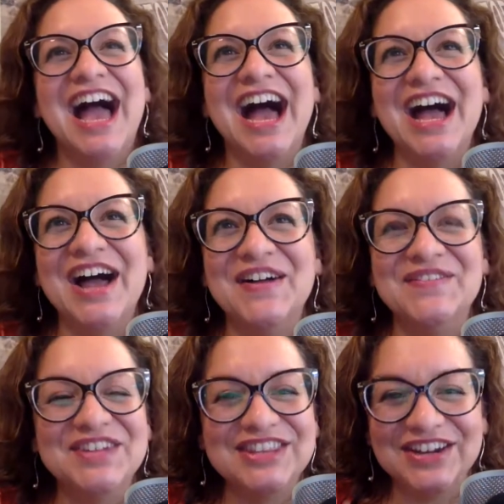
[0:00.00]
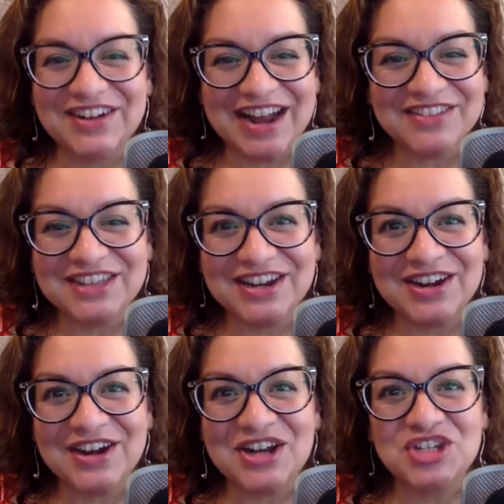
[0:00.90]
um, but they're out
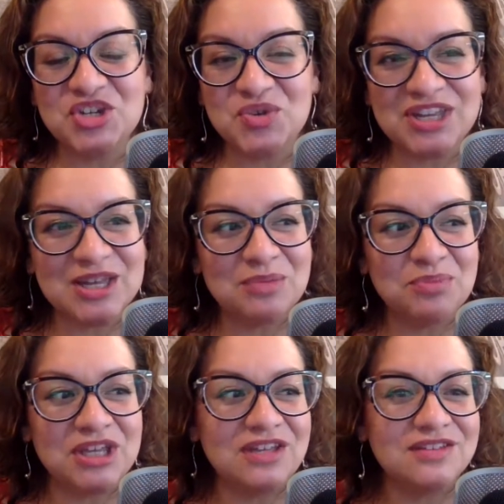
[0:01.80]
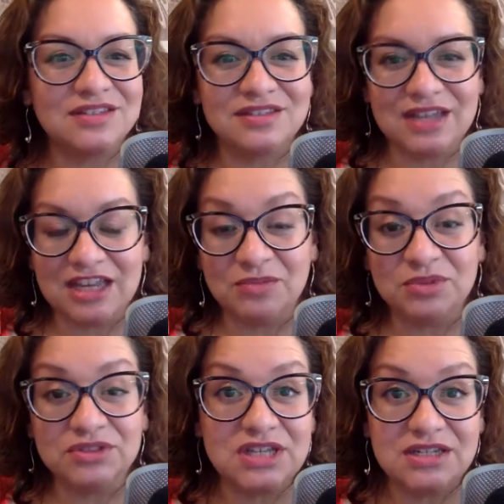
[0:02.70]
there doing it, being
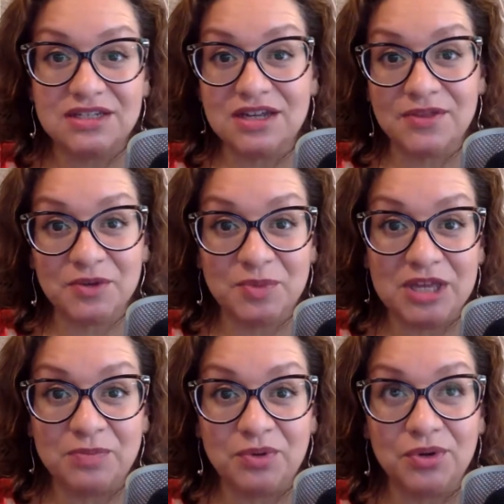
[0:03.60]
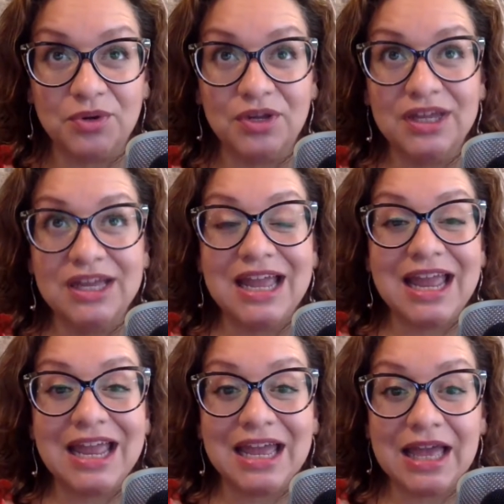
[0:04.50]
sustainable, teaching other people.
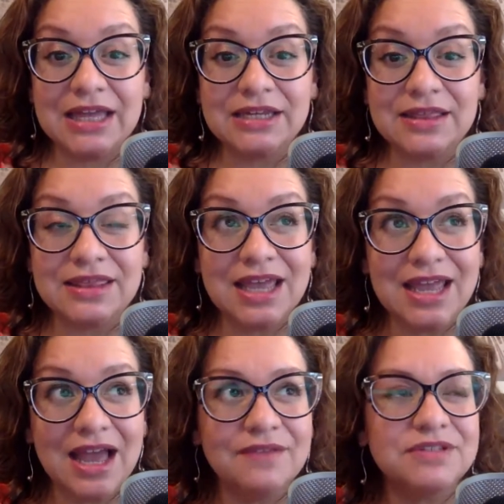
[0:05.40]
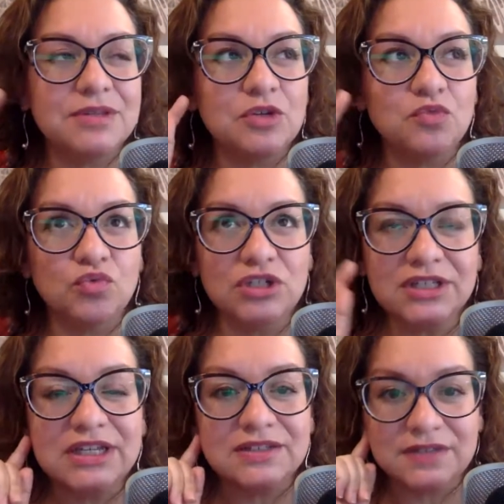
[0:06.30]
And they have something
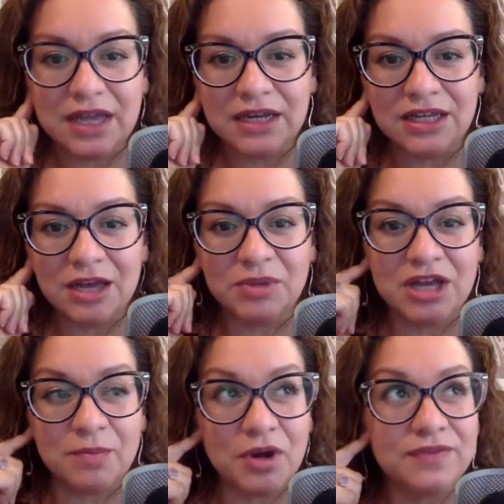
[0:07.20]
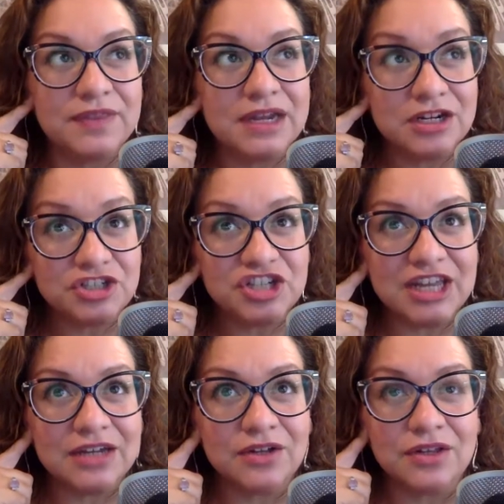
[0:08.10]
really exciting coming up on their
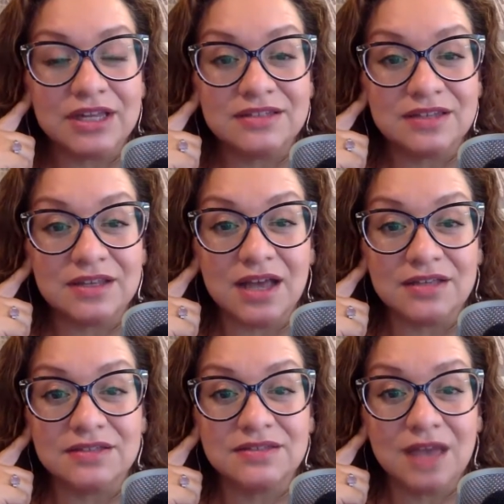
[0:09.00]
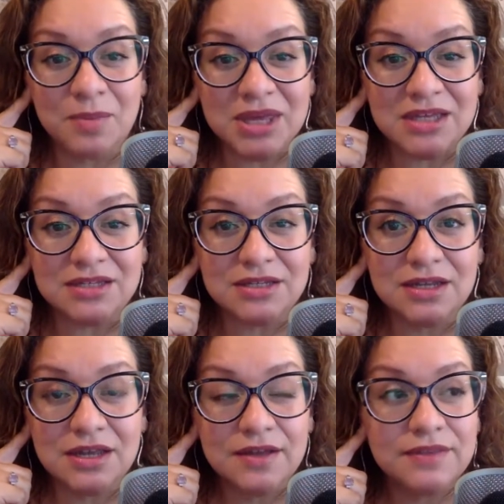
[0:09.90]
channel. It's a, a summit
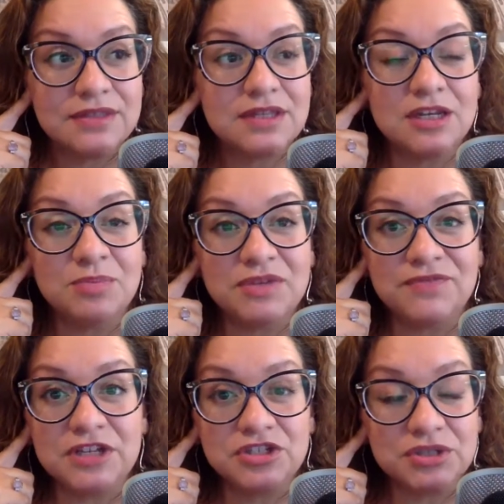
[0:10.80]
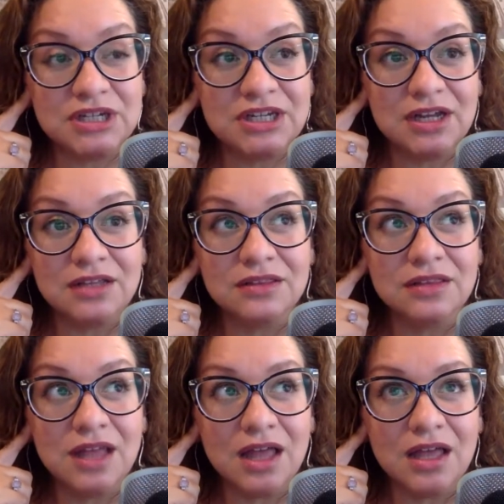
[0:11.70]
that's going to be featuring a
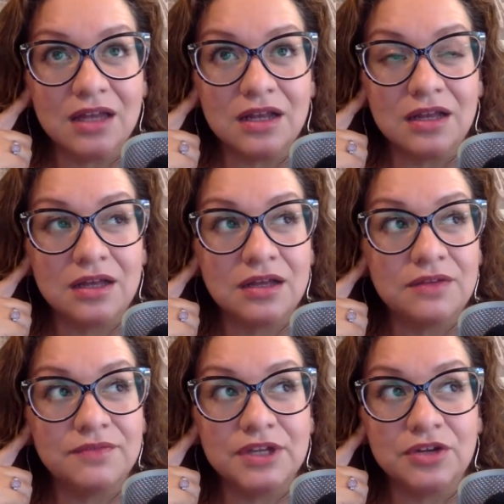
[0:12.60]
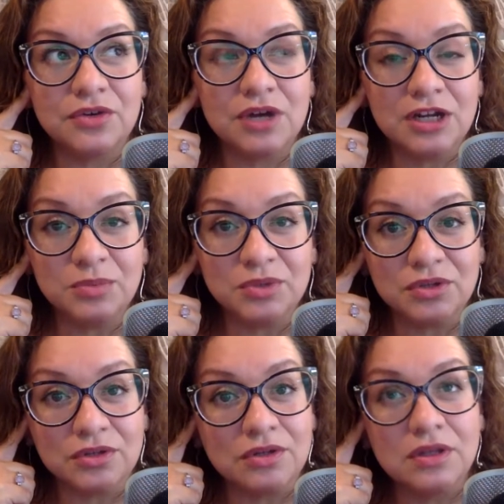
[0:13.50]
lot of
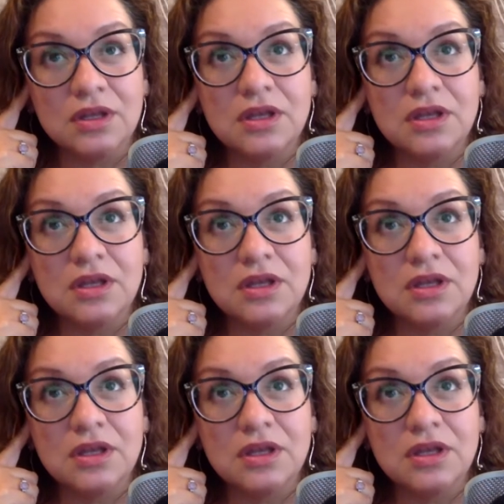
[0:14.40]
incredible